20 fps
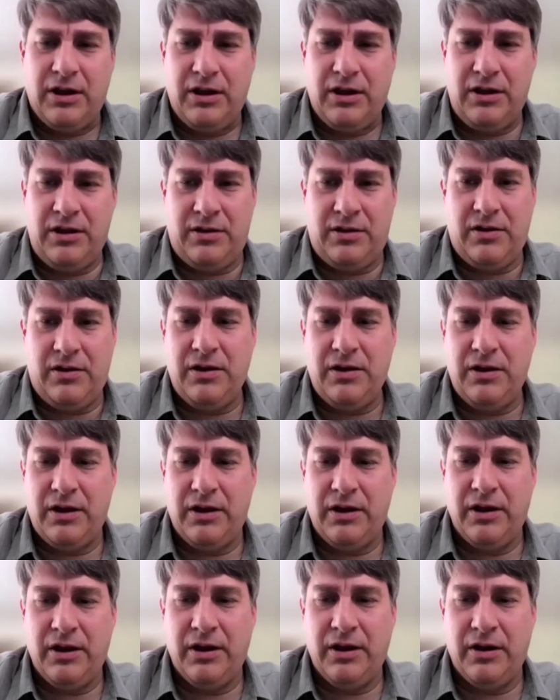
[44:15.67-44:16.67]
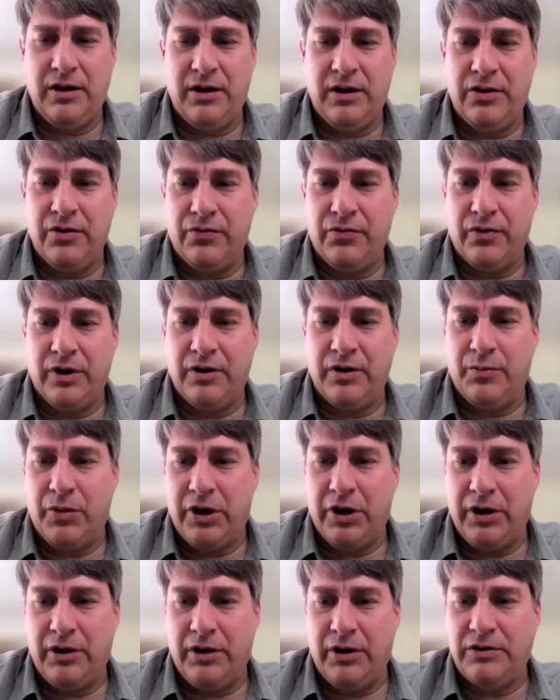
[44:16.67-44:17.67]
And then another friend of
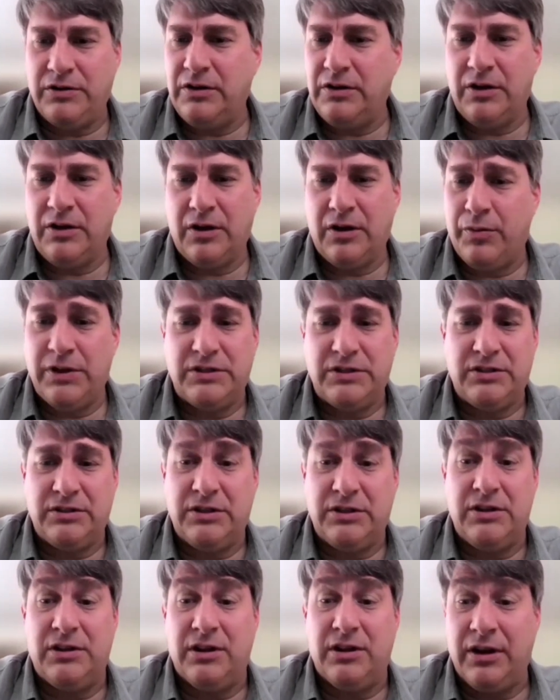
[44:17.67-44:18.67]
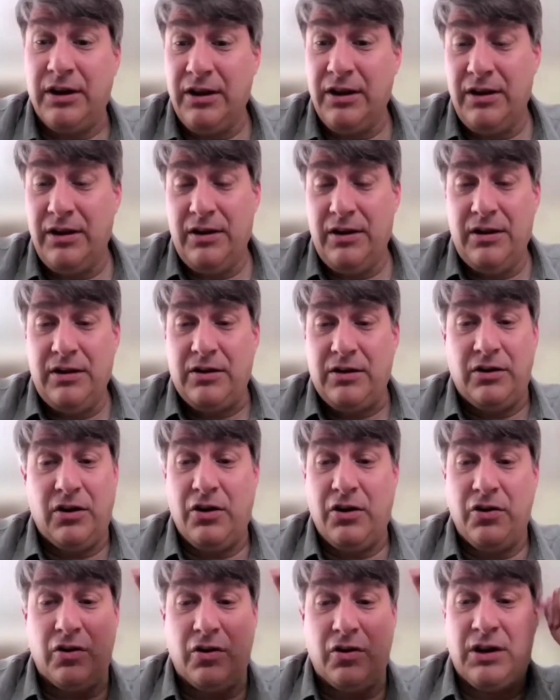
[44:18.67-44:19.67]
mine helped me see that,
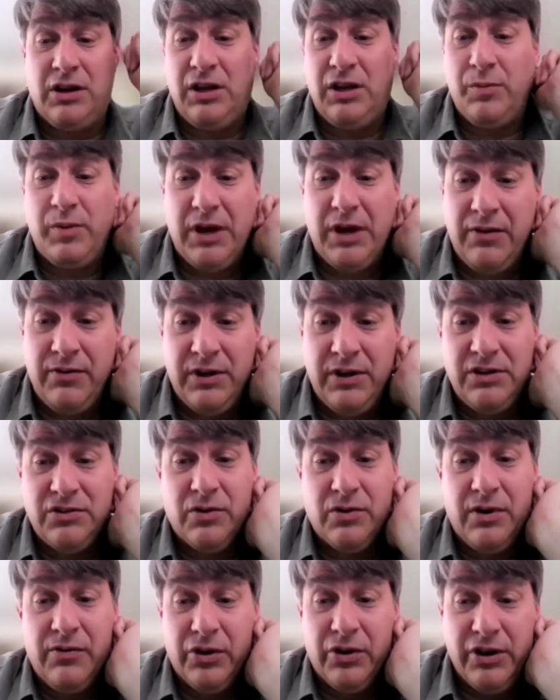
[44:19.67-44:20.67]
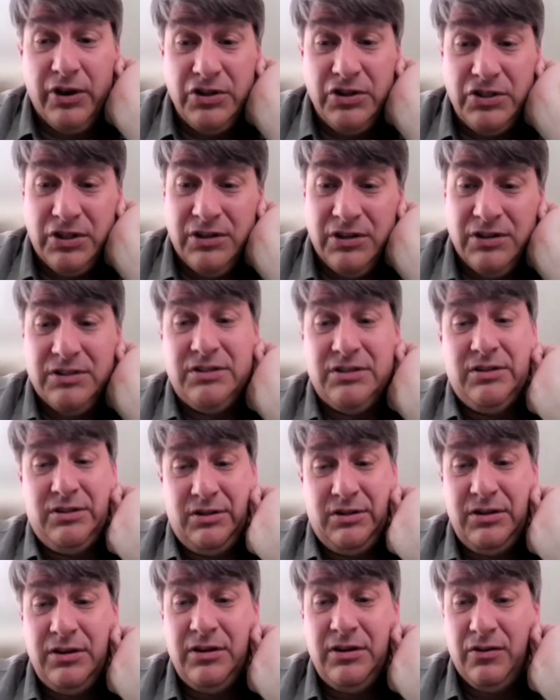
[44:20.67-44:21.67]
no, you're going to keep having these revelations.
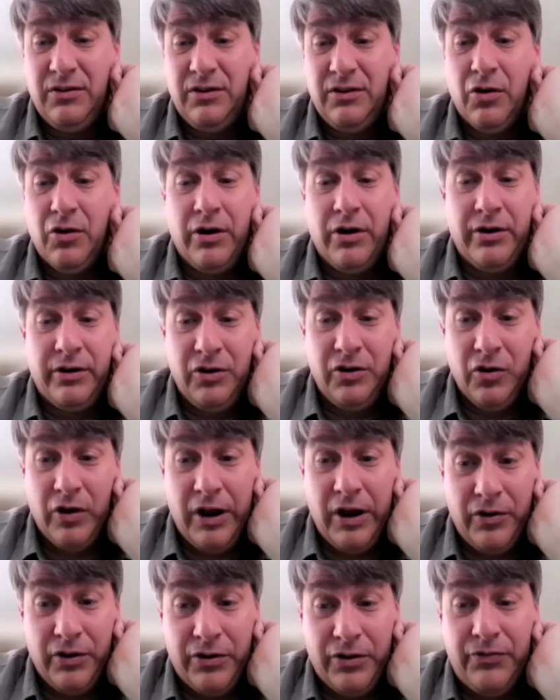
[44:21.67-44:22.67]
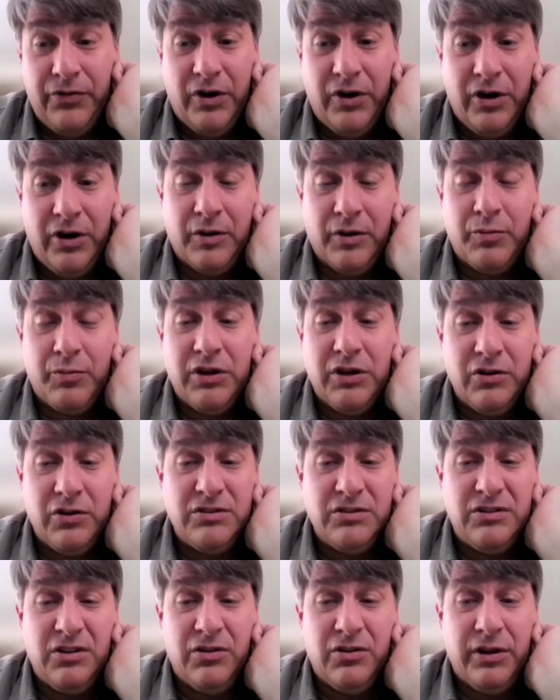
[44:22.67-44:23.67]
You're out of the fog, but you're
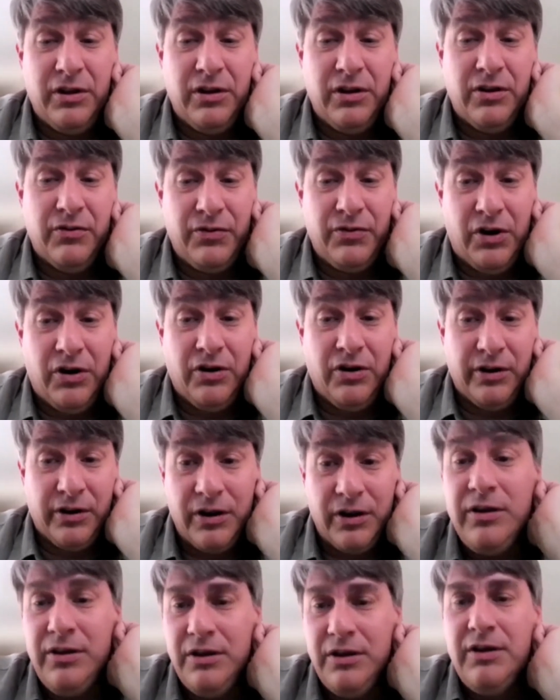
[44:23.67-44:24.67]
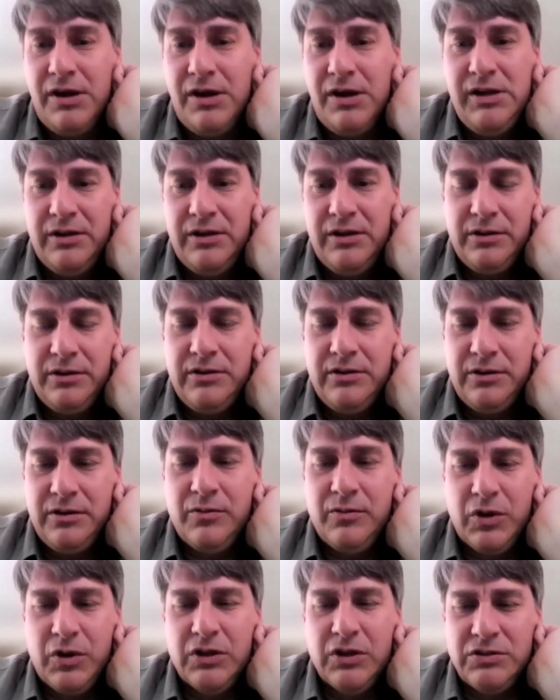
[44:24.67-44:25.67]
still in the fog,
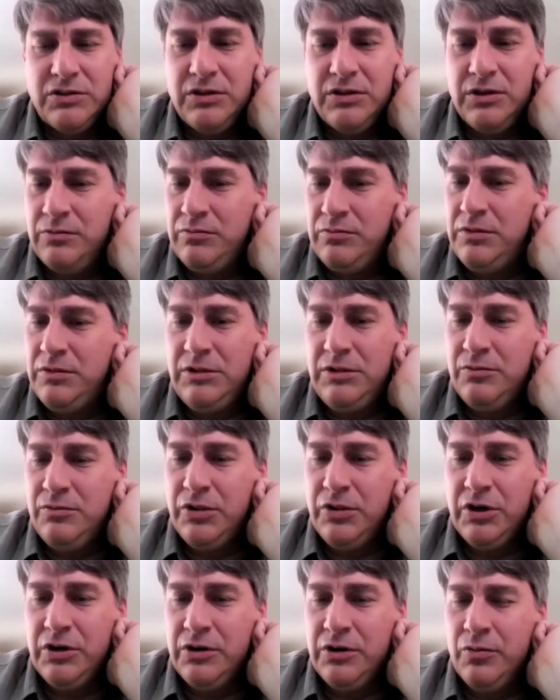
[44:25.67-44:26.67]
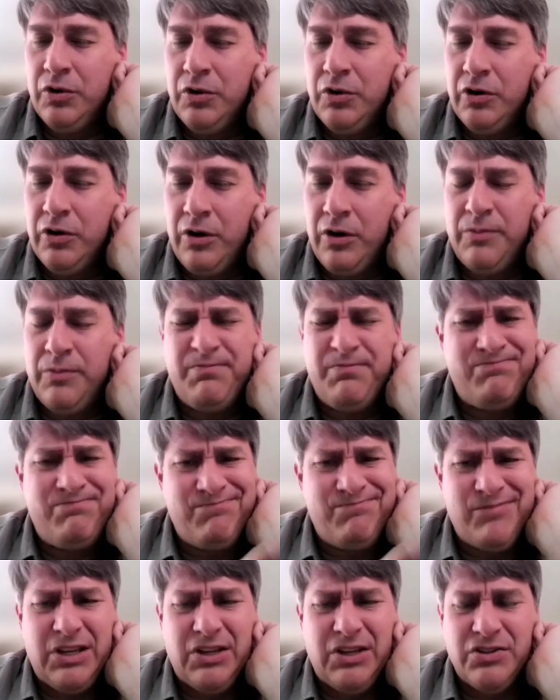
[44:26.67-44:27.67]
because we're all,
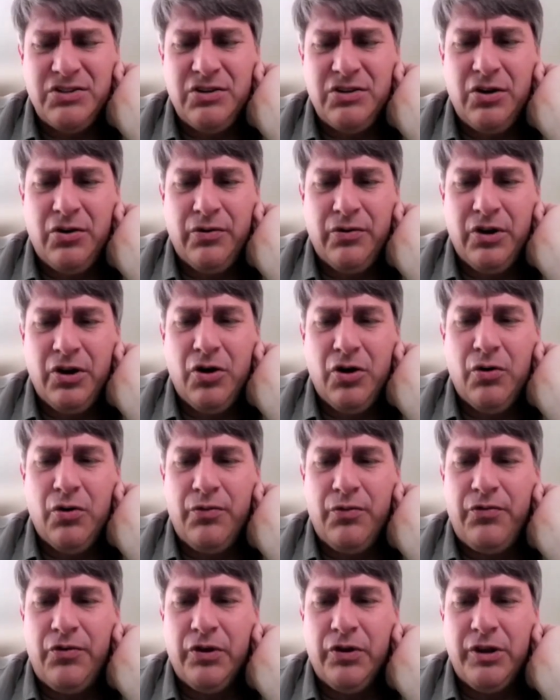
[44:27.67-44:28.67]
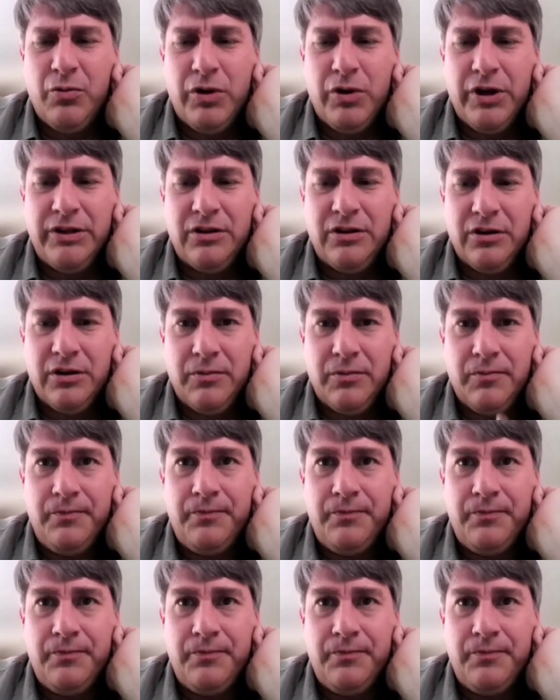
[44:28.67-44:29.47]
because you don't know fully what the